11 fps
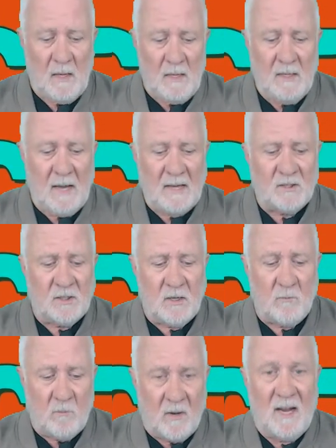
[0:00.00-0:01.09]
It actually
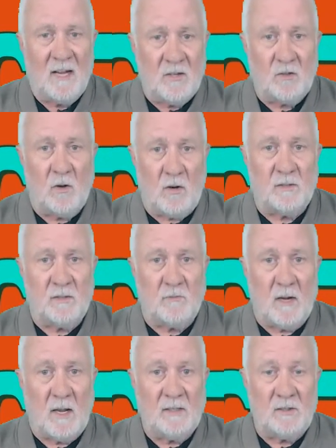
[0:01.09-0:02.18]
re-energises
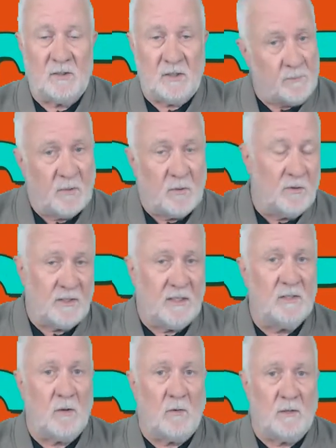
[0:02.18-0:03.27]
relationships because it
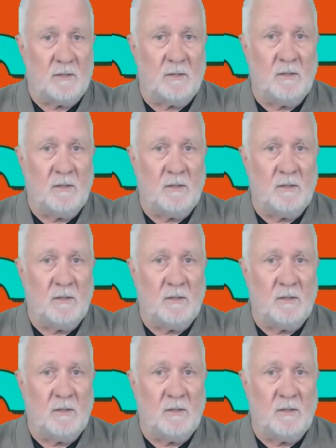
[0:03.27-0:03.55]
is honest,